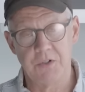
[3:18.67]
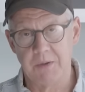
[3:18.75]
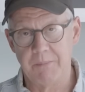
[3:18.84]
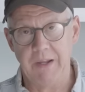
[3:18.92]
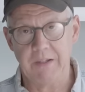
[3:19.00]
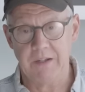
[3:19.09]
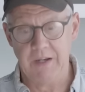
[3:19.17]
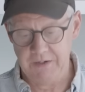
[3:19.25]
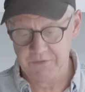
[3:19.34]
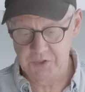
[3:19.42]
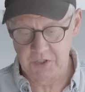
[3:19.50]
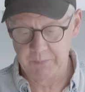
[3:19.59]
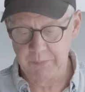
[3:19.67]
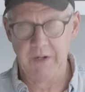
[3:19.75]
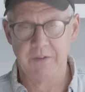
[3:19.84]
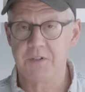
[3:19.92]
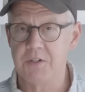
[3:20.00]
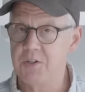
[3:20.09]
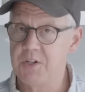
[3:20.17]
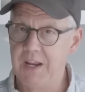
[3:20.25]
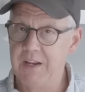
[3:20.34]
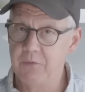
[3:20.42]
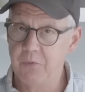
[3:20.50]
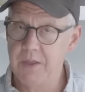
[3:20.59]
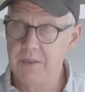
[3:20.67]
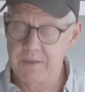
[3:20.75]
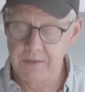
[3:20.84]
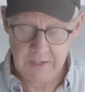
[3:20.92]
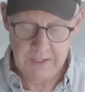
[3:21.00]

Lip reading: you can make the knife sharp enough to shave with.